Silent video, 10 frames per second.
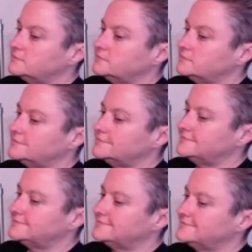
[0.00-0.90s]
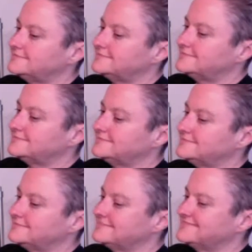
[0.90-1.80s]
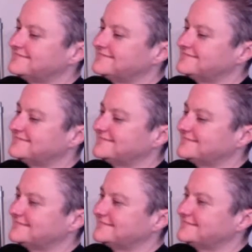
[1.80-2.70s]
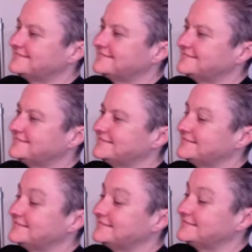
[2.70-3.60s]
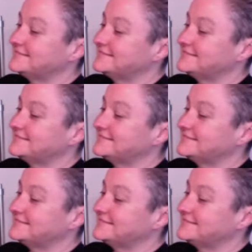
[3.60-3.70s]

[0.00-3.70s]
(silent)